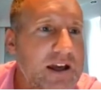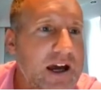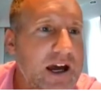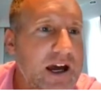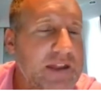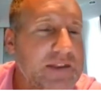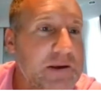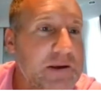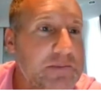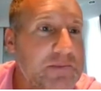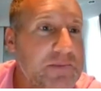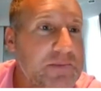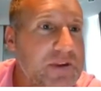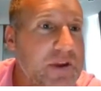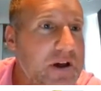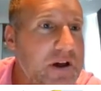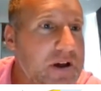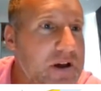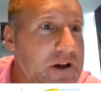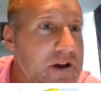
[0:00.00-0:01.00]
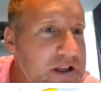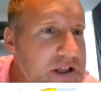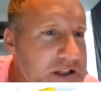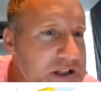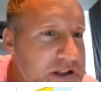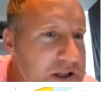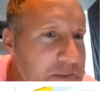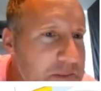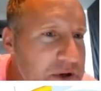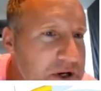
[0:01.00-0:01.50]
and the
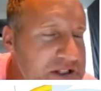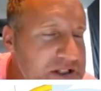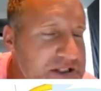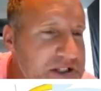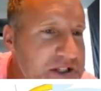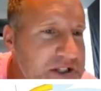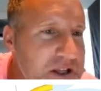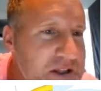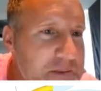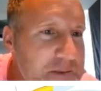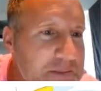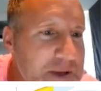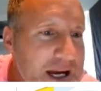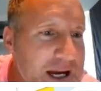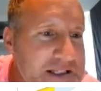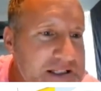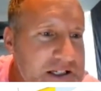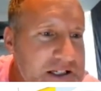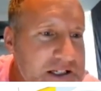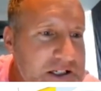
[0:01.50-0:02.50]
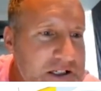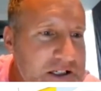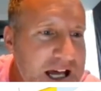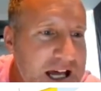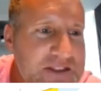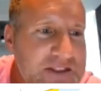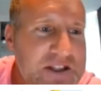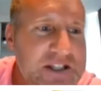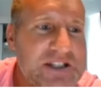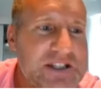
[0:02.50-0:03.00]
the person on the bicycle,
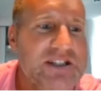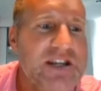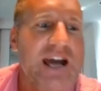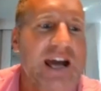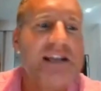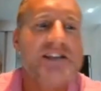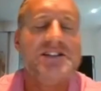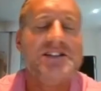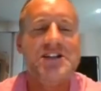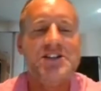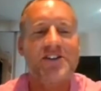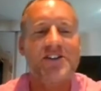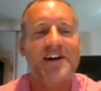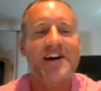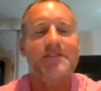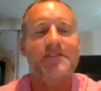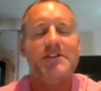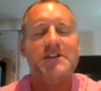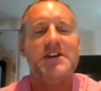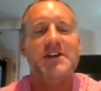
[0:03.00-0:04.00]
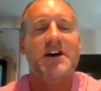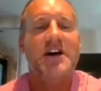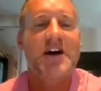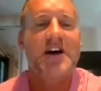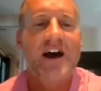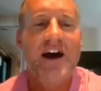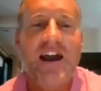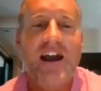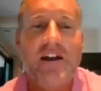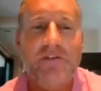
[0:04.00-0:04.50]
and the taxi drivers.
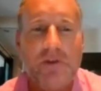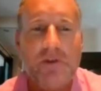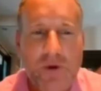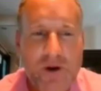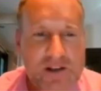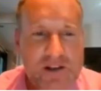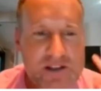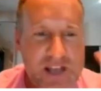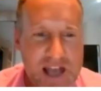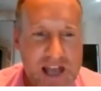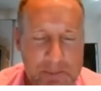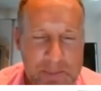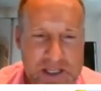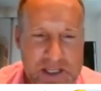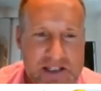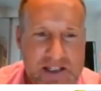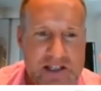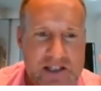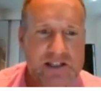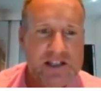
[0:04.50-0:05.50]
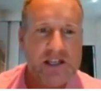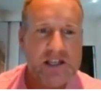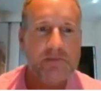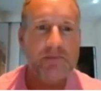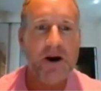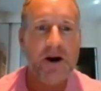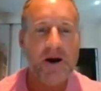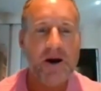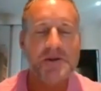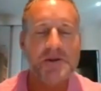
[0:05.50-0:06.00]
Everyone's happy to see
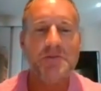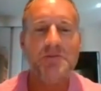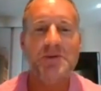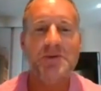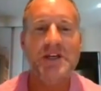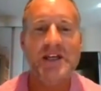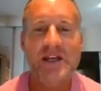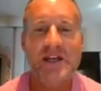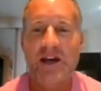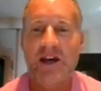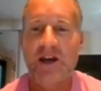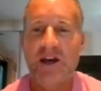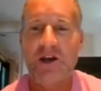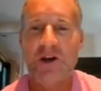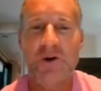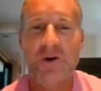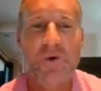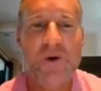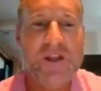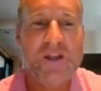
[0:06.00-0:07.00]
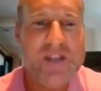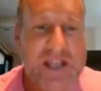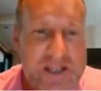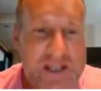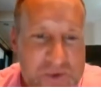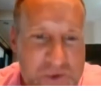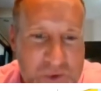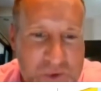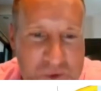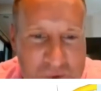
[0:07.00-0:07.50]
Bartleby with
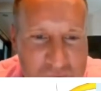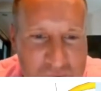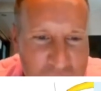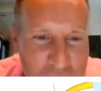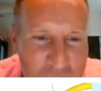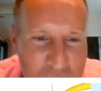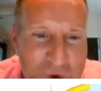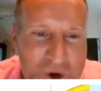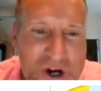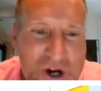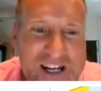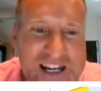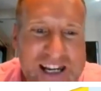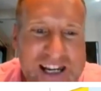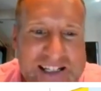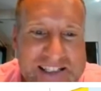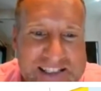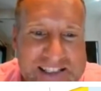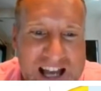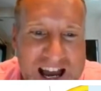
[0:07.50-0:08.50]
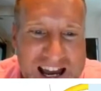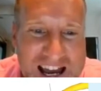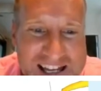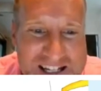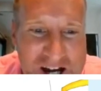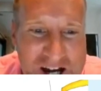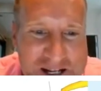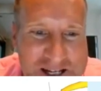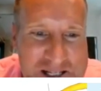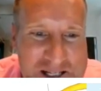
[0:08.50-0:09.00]
his warning sign
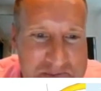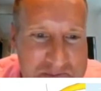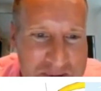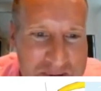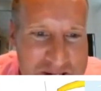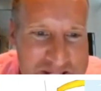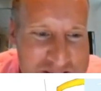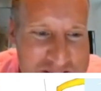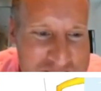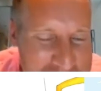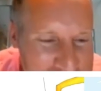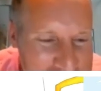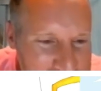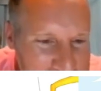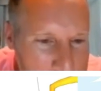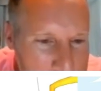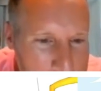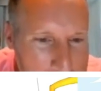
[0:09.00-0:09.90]
on his bottom.